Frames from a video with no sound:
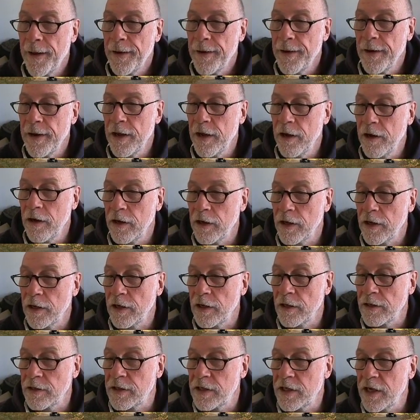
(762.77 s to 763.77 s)
Now
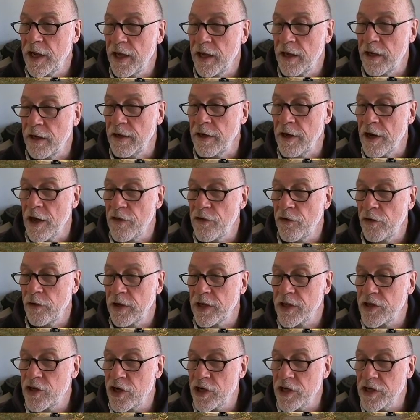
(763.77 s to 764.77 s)
I take another
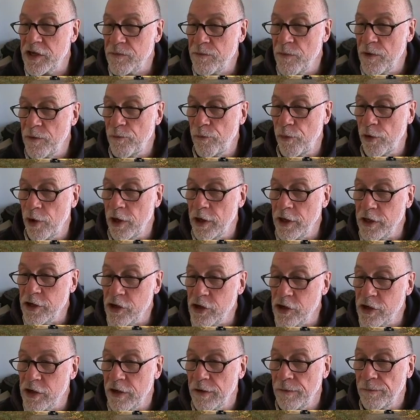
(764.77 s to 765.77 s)
adjustment
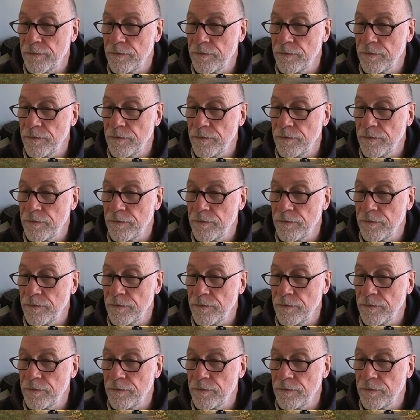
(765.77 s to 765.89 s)
brush,